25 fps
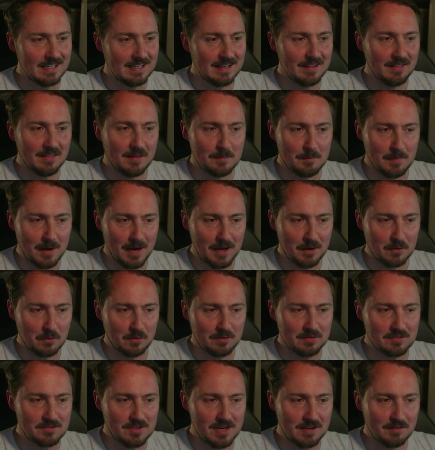The Barrel
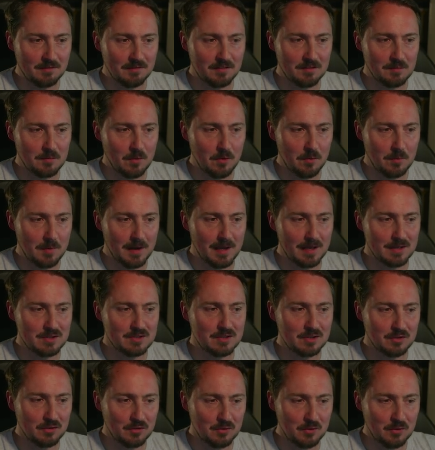Strength Small Batch
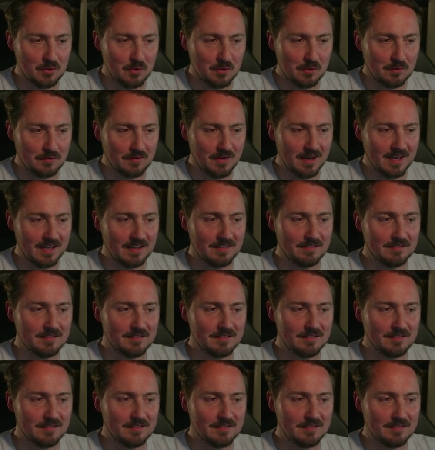at 205.